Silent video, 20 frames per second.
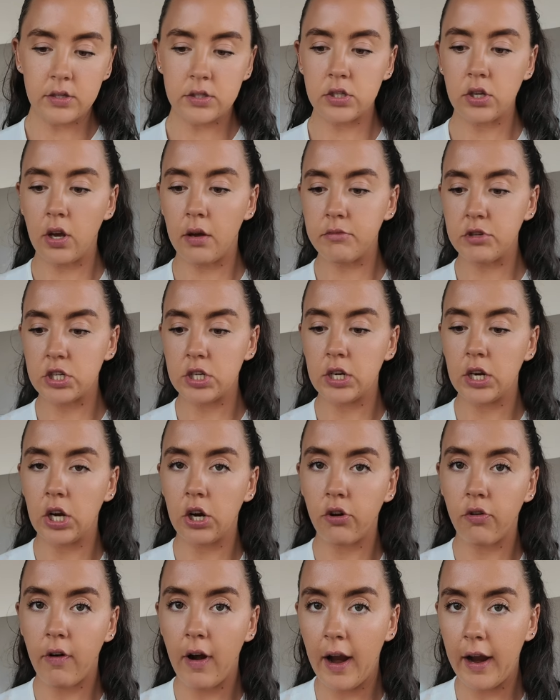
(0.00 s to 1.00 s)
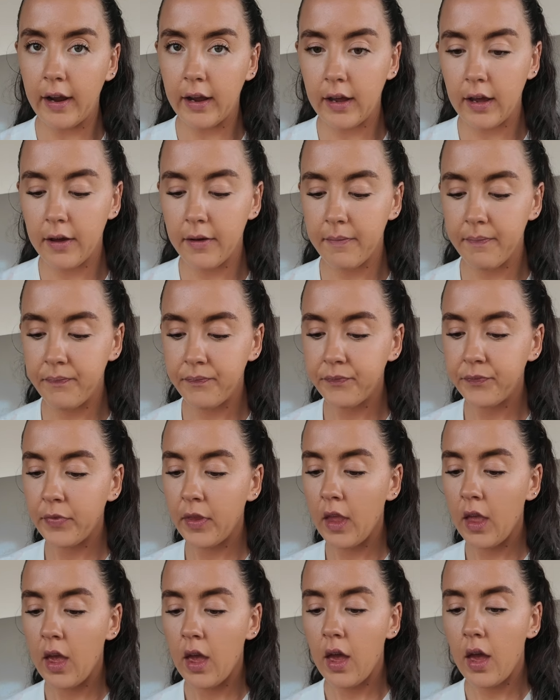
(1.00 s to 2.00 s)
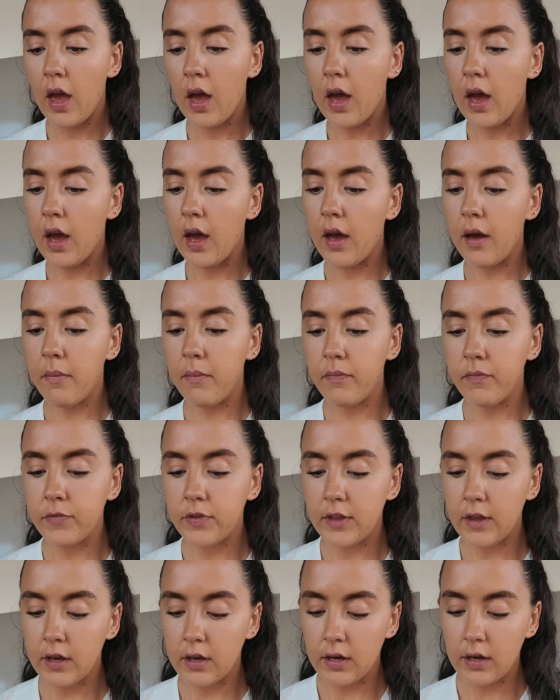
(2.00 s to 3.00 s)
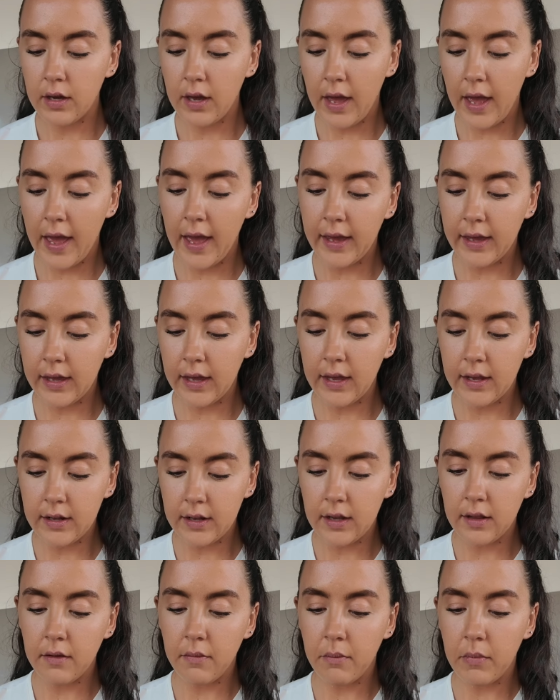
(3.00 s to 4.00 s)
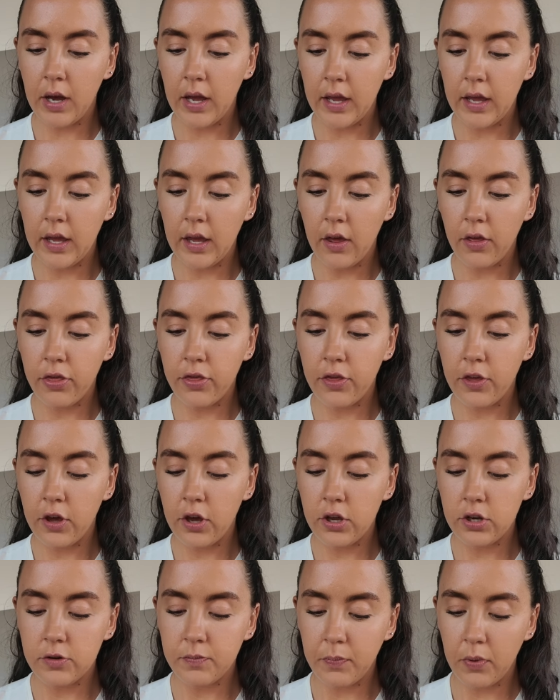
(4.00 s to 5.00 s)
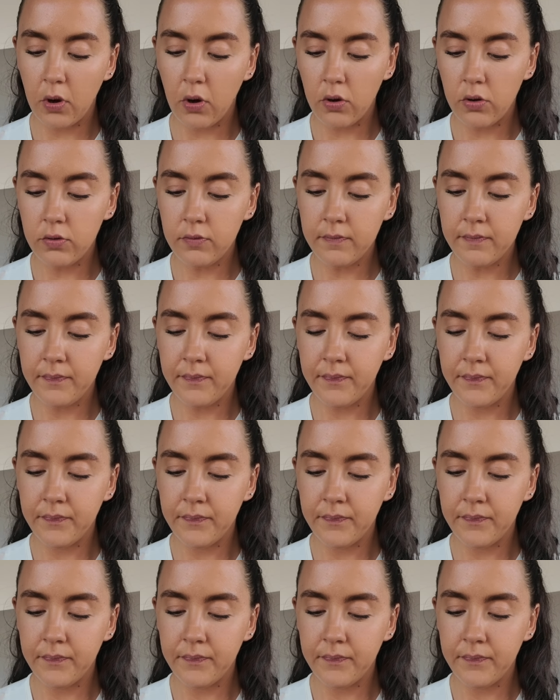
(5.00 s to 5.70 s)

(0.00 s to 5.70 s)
So I'm just going to crack the egg in my third bowl